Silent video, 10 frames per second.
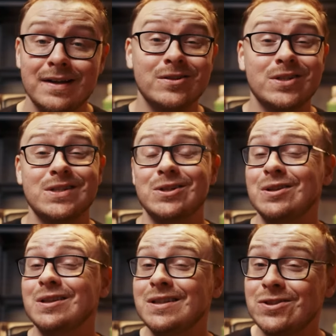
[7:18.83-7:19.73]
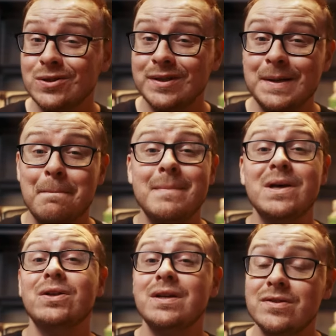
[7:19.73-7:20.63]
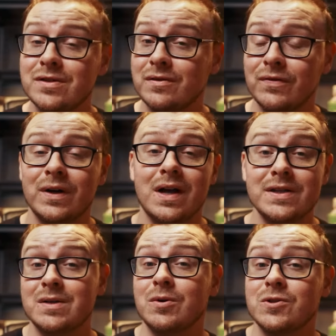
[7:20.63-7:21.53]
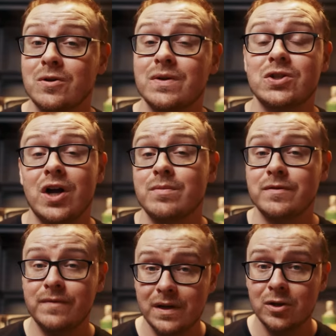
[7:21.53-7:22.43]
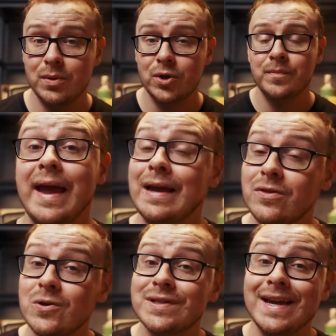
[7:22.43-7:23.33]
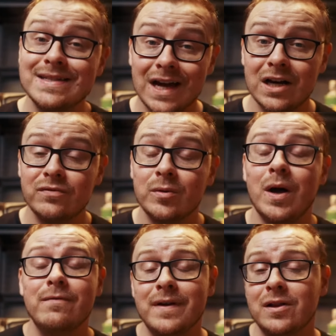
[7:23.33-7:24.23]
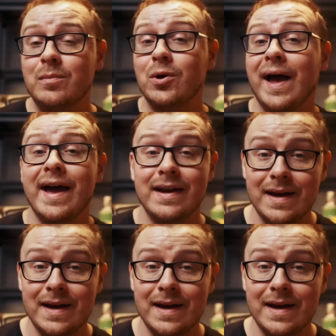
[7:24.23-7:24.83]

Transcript: There's still literally millions of different customer service jobs available, and there's a a ton of them available at